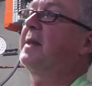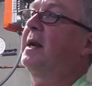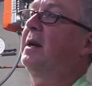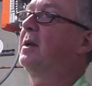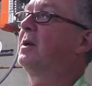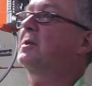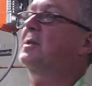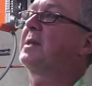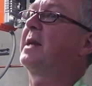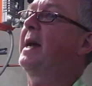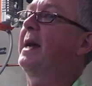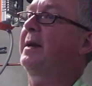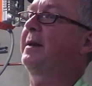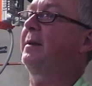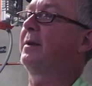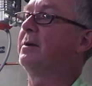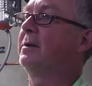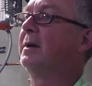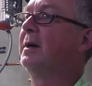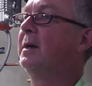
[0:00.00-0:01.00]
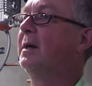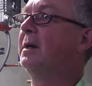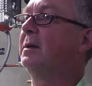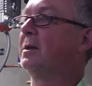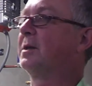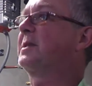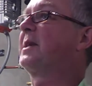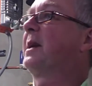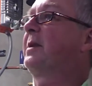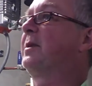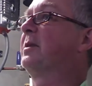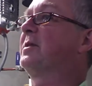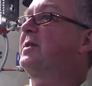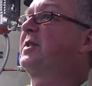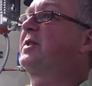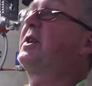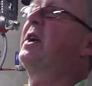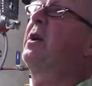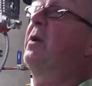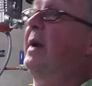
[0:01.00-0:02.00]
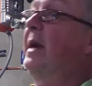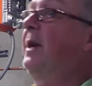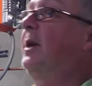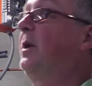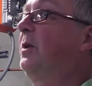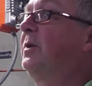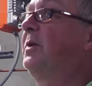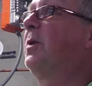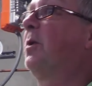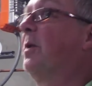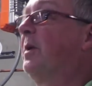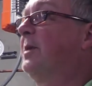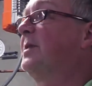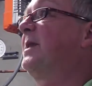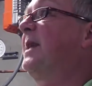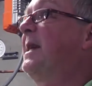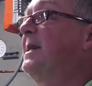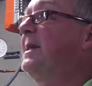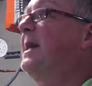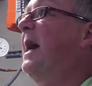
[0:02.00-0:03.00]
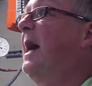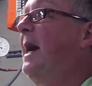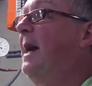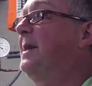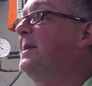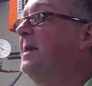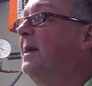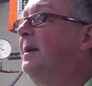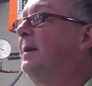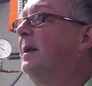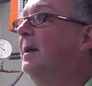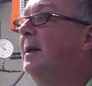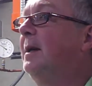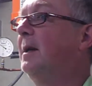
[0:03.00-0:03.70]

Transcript: and it looks like they're steering you towards these guys, and